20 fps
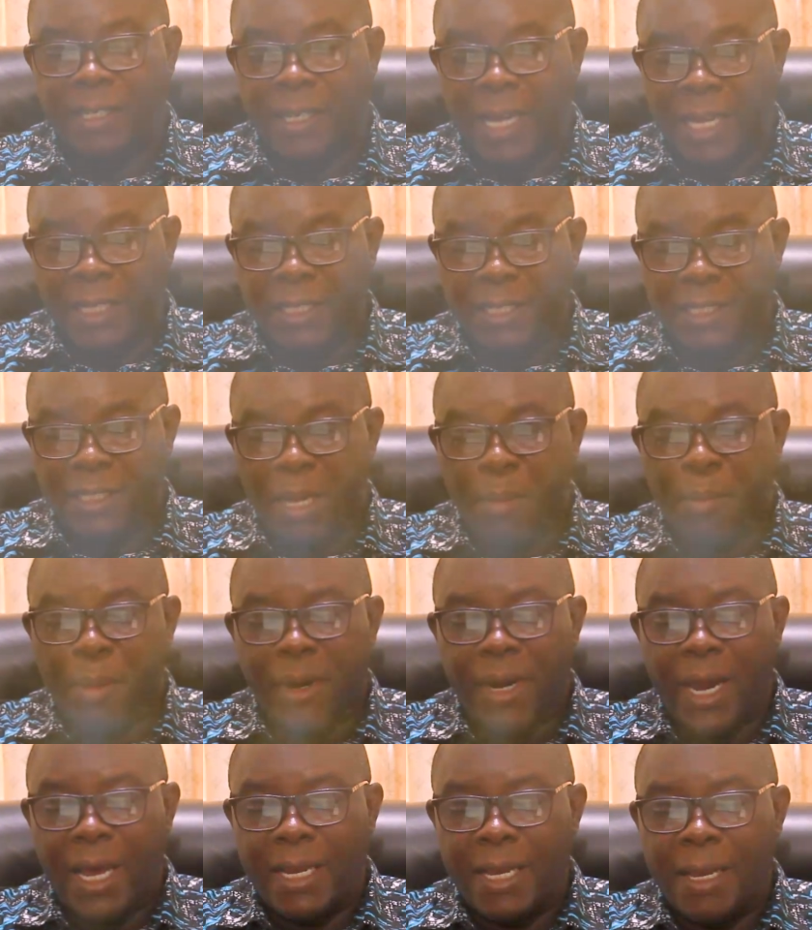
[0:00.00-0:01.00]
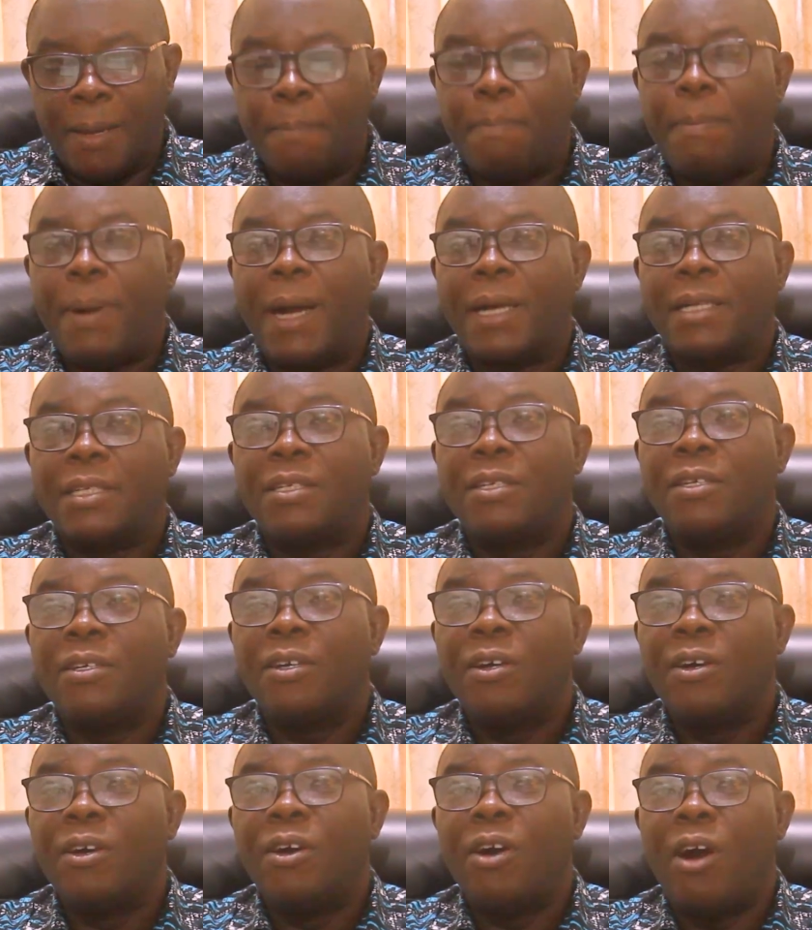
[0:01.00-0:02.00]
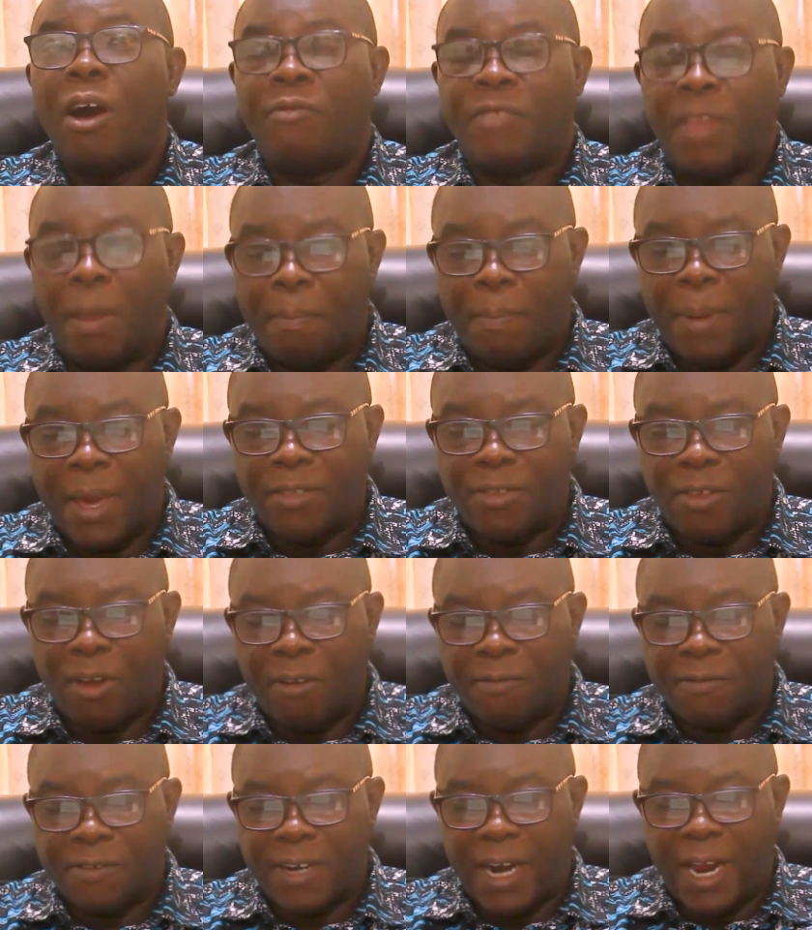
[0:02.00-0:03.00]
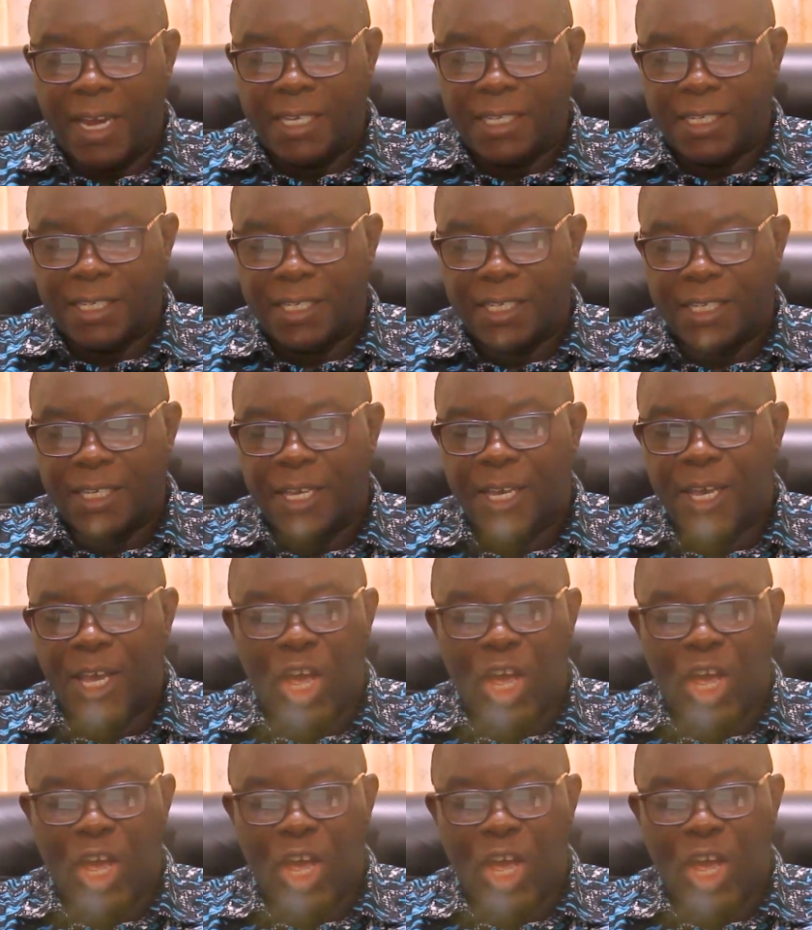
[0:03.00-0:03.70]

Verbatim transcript: That is, the moral impact of the birth of Christ,